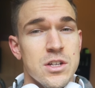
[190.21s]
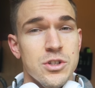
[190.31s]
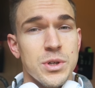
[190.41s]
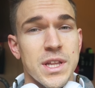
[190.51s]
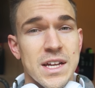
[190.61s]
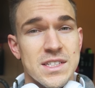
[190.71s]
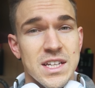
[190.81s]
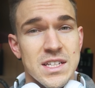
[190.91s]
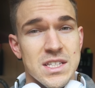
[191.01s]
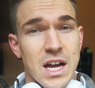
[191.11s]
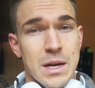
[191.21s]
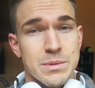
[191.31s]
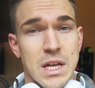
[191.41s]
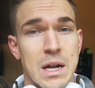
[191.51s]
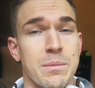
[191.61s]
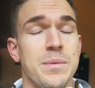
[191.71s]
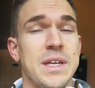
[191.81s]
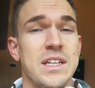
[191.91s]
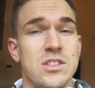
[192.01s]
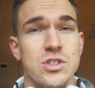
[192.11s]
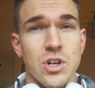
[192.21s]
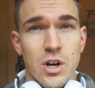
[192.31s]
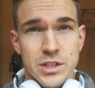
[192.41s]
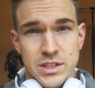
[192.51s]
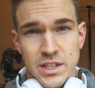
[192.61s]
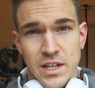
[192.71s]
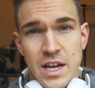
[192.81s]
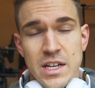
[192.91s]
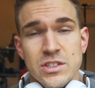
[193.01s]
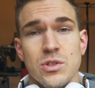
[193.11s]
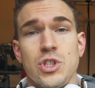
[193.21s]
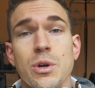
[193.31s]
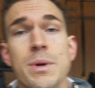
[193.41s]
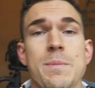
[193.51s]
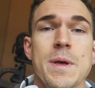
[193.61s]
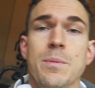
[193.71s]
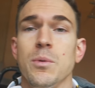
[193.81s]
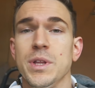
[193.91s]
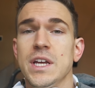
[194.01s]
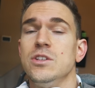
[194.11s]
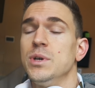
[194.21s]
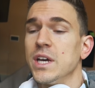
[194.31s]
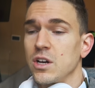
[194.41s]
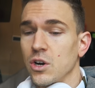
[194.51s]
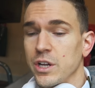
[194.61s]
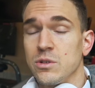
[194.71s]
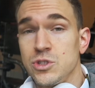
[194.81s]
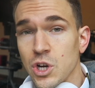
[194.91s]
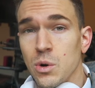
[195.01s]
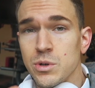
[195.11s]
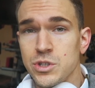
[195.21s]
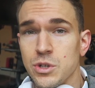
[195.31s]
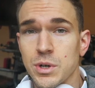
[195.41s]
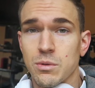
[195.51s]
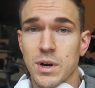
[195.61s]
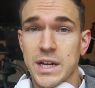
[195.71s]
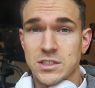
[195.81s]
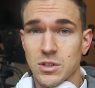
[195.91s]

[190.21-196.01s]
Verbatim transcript: Doing that 10 times, I'm gonna be exhausted. So too many people, when they do HIIT cardio, don't do it right.